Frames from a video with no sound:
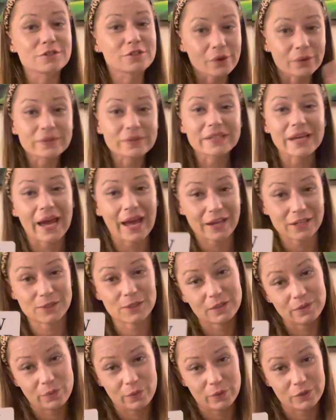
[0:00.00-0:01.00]
don't
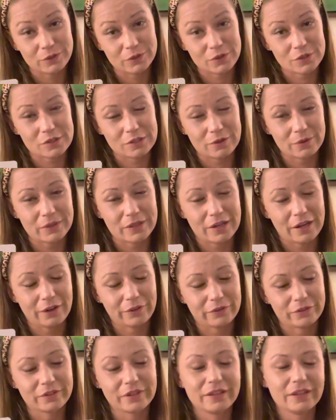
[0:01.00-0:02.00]
actually want to slow
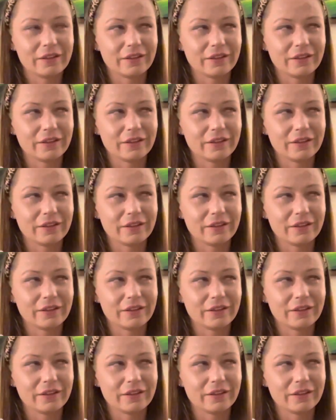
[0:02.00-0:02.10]
down.